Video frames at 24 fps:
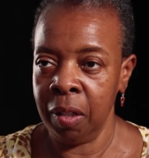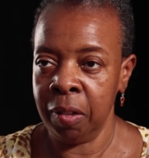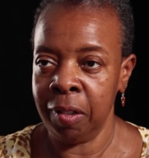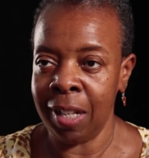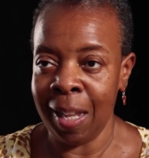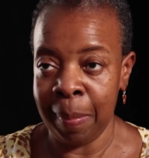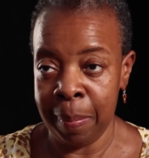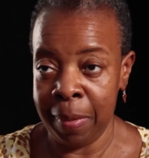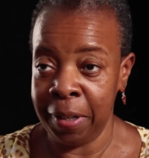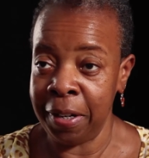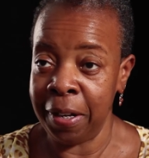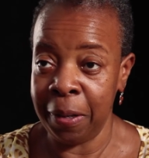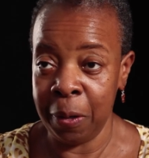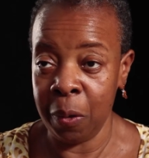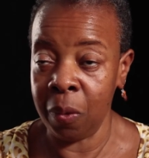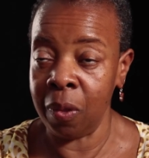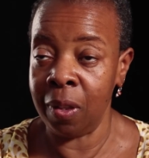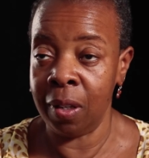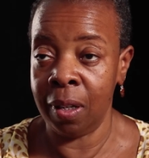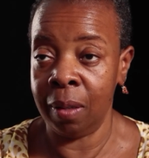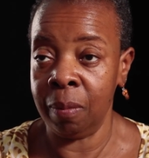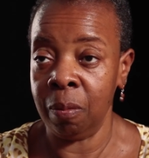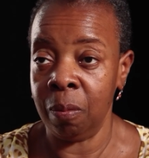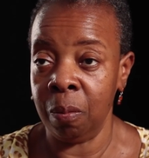let me know
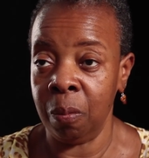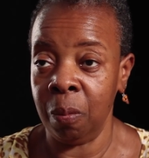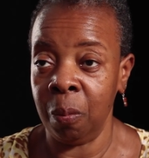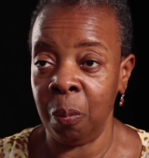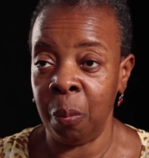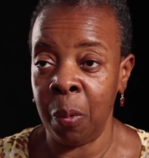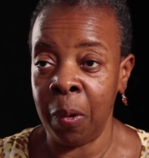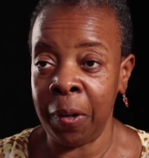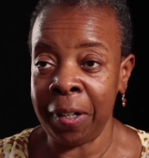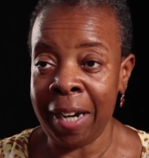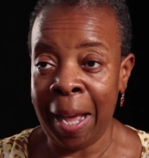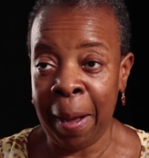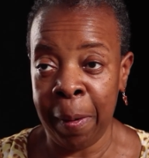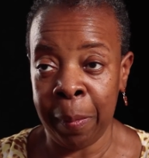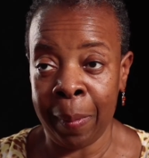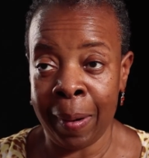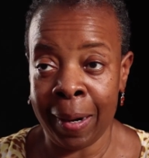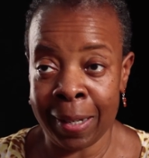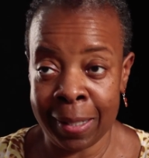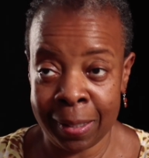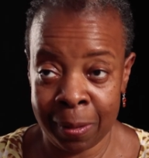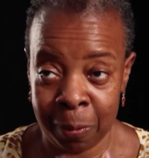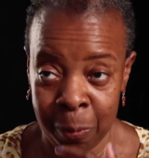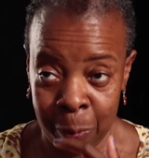that what I
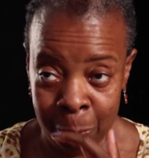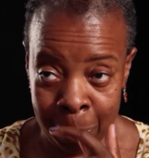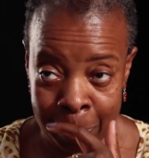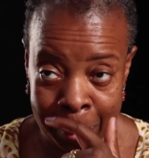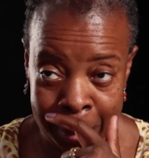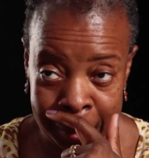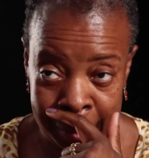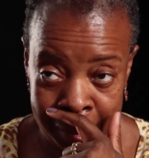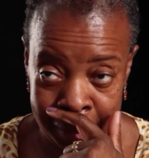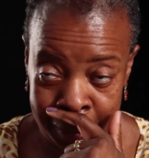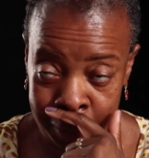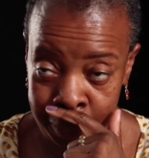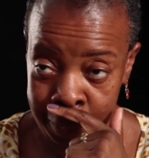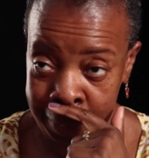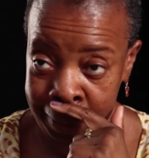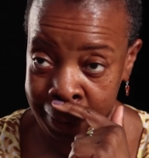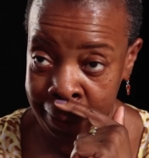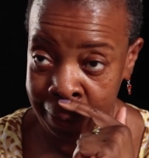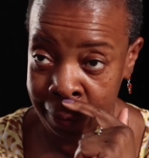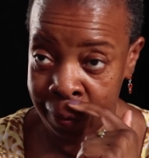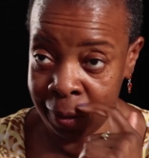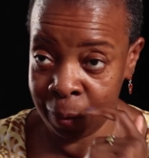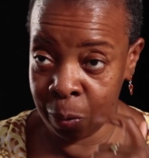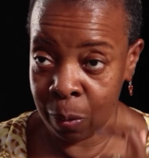was
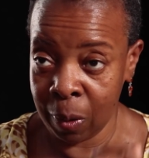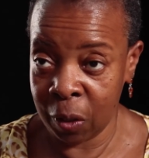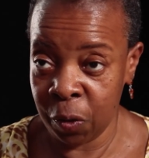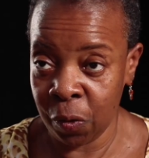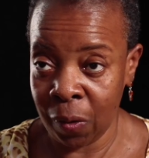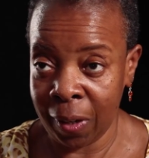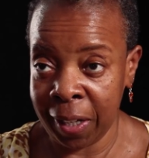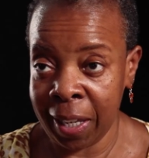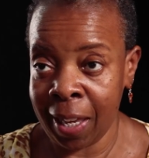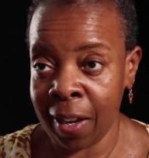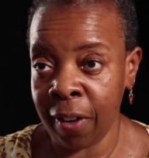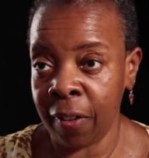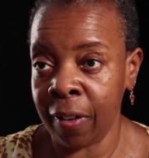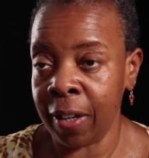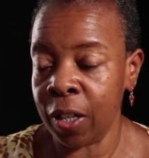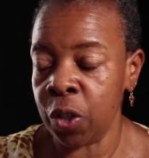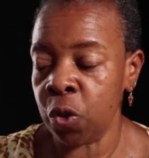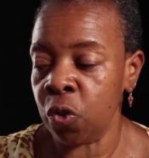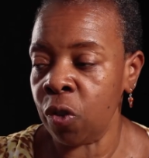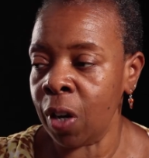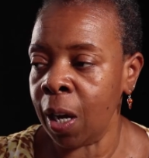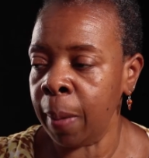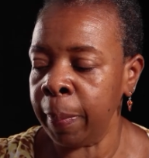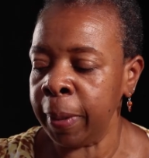experiencing was vicarious
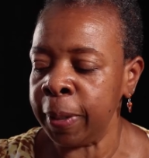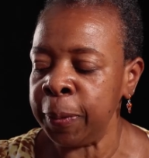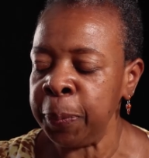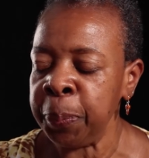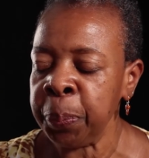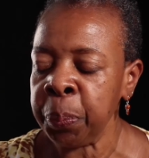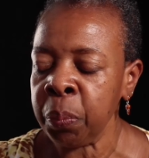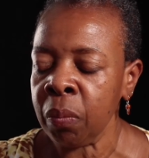trauma.